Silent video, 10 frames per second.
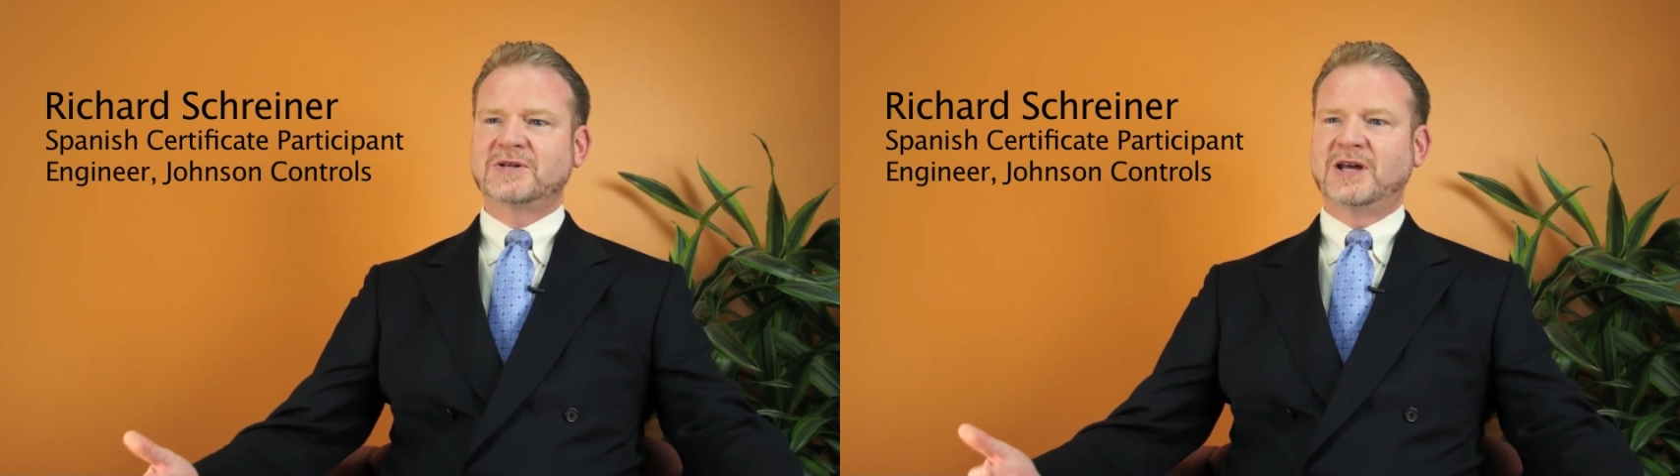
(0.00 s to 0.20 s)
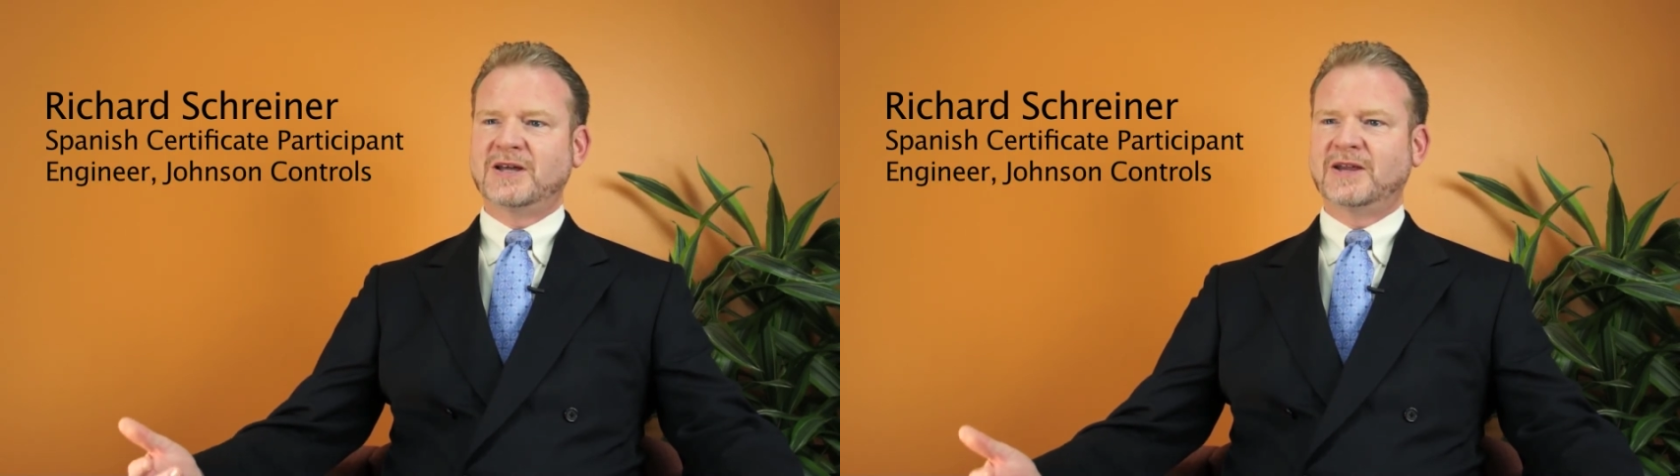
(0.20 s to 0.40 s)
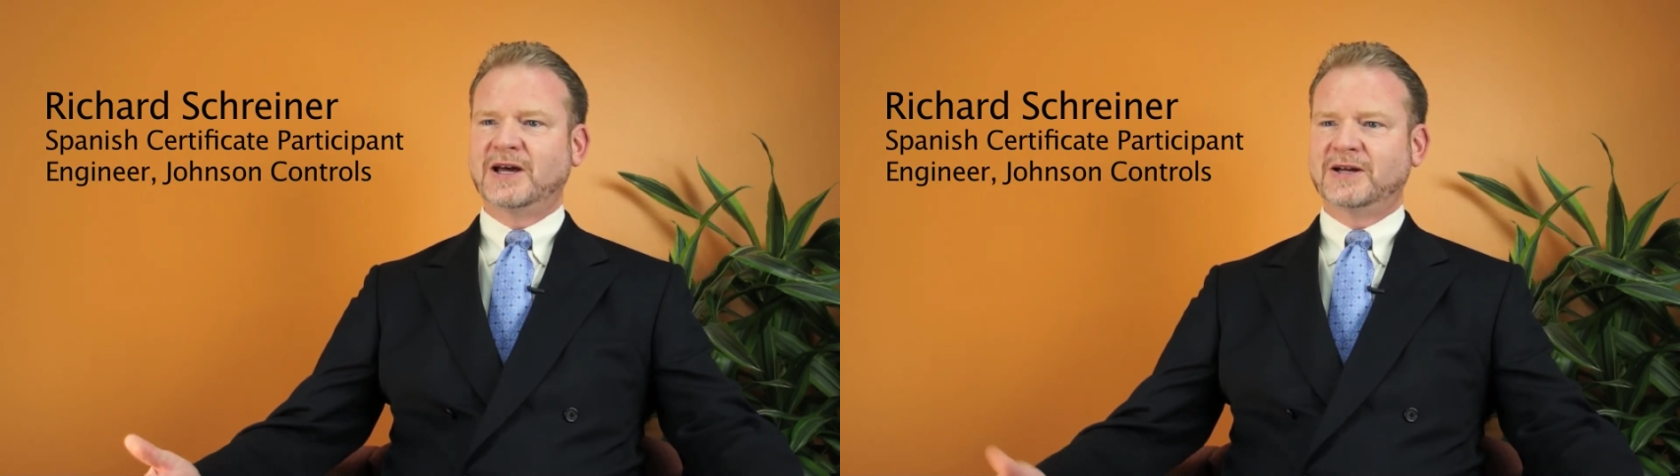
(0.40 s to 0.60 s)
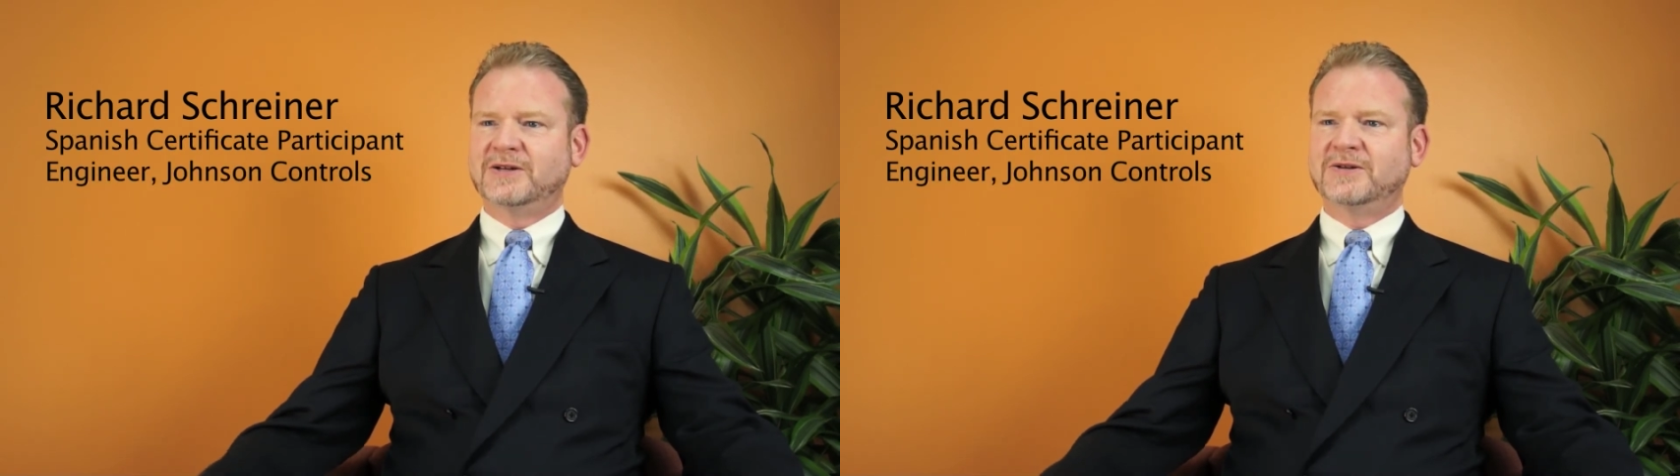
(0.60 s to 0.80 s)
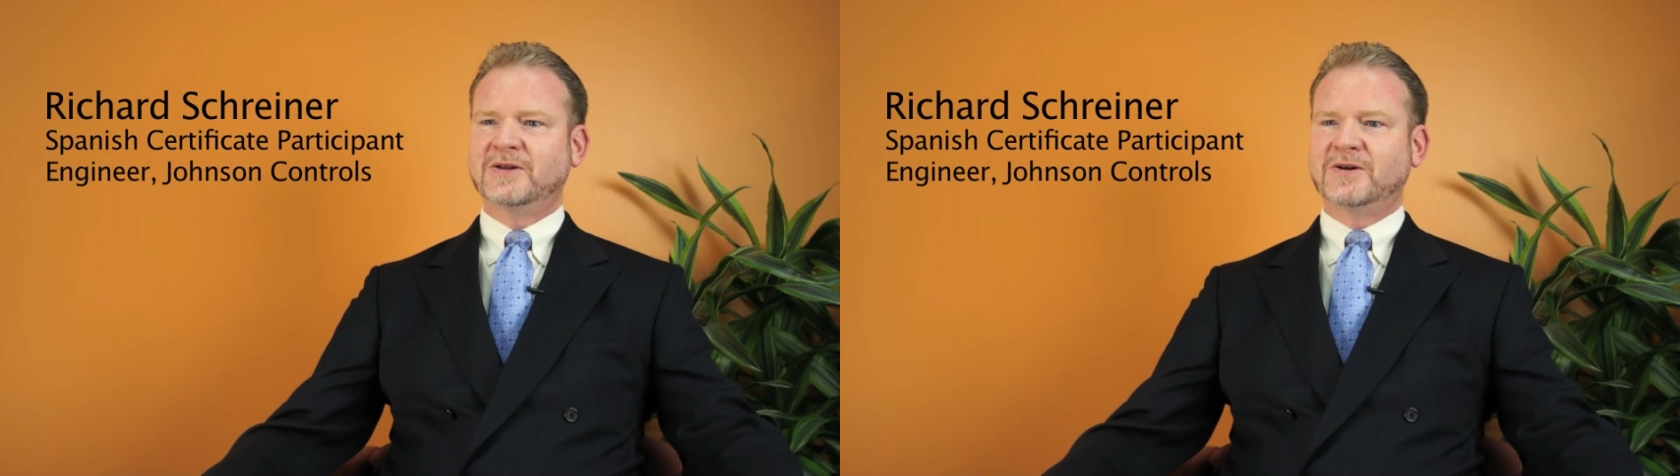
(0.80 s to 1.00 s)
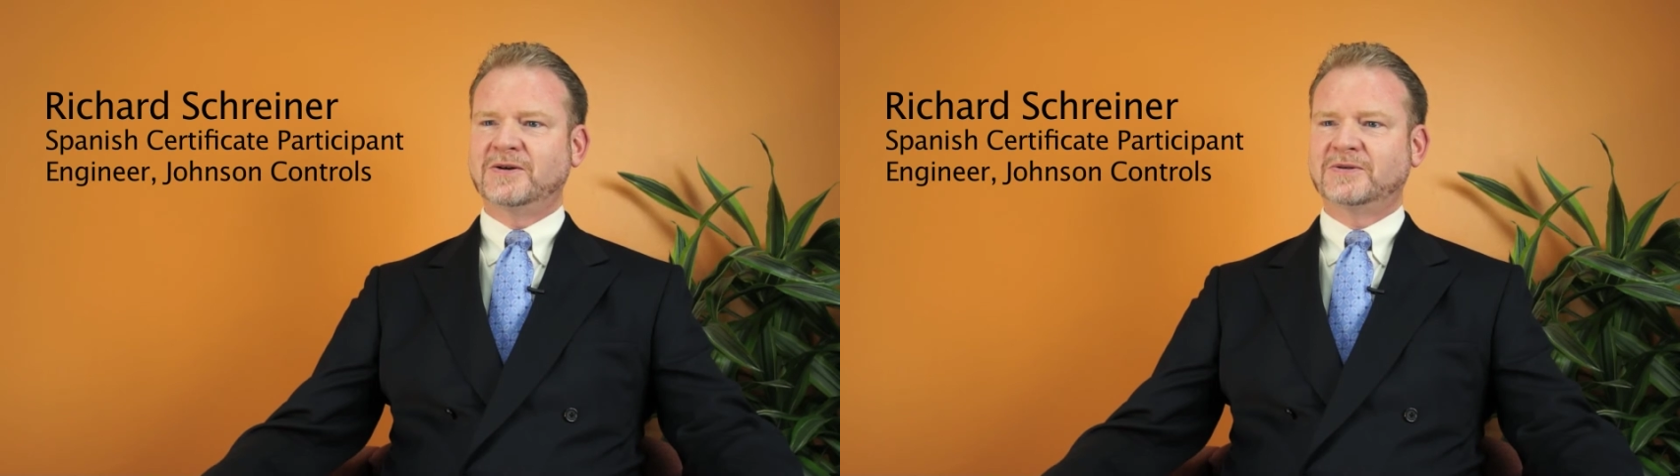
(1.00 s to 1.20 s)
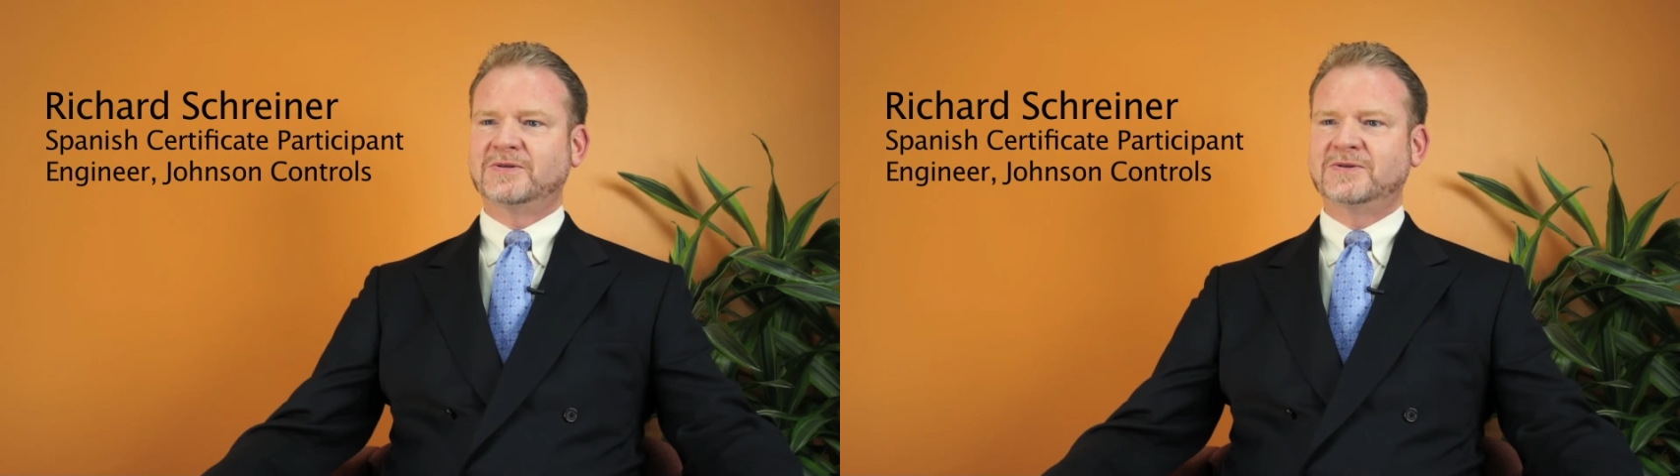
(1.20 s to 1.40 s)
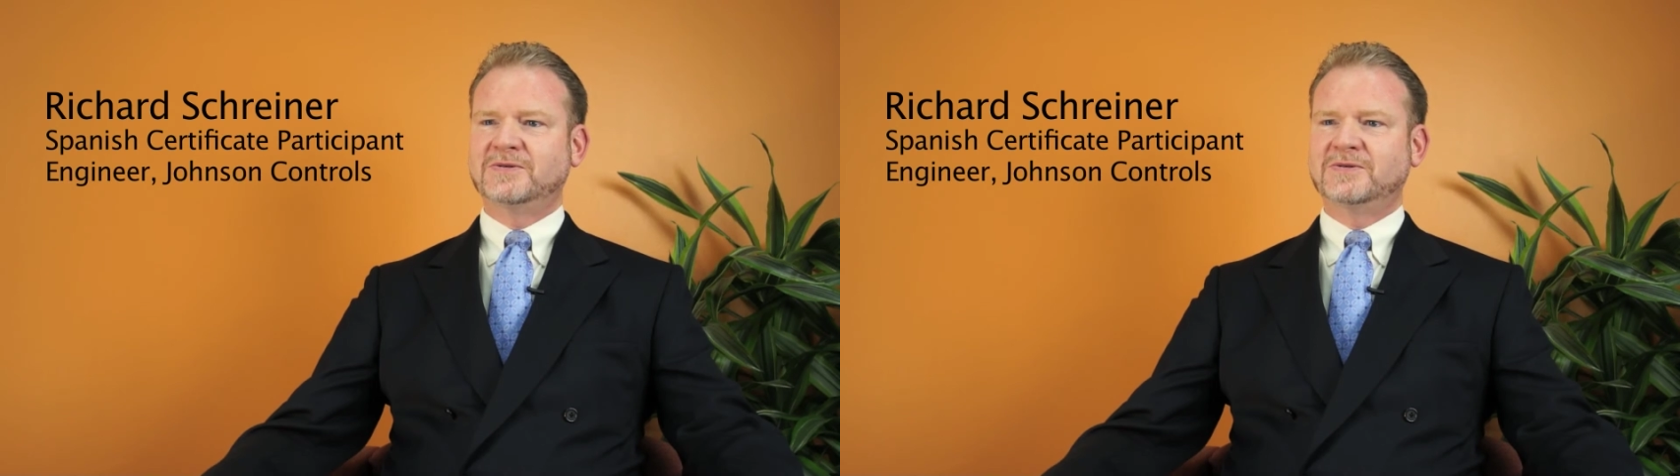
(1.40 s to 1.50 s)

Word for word: say that there are